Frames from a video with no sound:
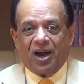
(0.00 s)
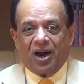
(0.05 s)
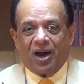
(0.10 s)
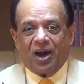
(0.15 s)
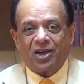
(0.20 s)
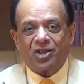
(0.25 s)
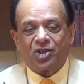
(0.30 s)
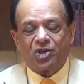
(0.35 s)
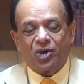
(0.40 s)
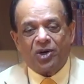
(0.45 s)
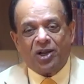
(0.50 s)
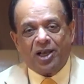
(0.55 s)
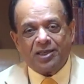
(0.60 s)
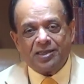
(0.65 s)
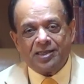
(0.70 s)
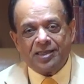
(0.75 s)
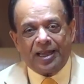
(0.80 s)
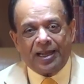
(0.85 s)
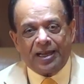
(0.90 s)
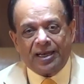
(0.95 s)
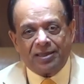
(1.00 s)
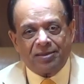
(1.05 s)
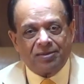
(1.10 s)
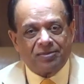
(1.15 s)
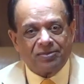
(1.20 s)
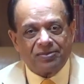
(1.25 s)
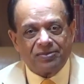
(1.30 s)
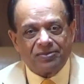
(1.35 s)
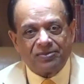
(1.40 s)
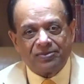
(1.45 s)
Arjuna
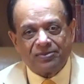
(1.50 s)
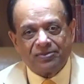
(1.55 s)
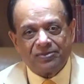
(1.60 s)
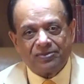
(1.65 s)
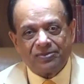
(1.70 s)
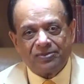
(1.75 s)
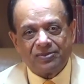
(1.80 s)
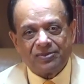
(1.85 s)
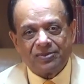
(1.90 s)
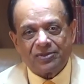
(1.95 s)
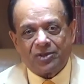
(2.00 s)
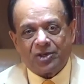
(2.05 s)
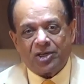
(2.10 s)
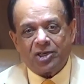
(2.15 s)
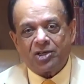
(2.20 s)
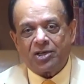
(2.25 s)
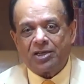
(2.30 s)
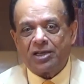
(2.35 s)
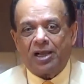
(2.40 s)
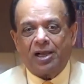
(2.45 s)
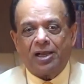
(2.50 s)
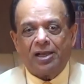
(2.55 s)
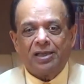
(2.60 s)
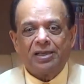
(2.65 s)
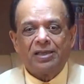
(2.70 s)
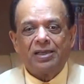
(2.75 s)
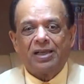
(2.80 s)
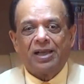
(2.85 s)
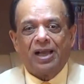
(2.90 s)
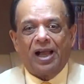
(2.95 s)
said,
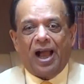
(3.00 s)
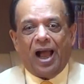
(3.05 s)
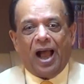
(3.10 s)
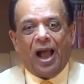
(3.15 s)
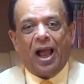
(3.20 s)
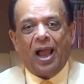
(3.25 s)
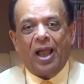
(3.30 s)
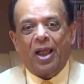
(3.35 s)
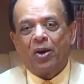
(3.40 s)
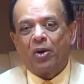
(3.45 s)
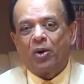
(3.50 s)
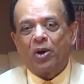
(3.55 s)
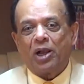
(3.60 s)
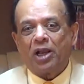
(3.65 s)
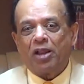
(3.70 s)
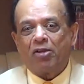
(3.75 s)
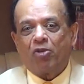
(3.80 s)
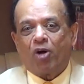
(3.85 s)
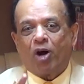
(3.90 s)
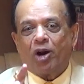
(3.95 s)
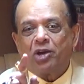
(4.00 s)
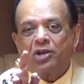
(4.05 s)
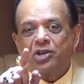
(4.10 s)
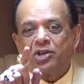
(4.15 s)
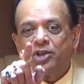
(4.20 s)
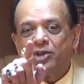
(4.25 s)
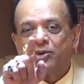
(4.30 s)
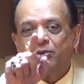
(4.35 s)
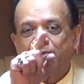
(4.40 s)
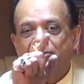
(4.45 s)
Krishna, I only want
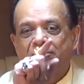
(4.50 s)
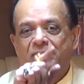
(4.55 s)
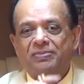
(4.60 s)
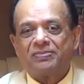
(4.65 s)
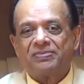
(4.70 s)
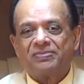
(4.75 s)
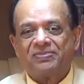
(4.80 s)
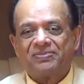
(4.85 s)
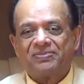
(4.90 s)
you.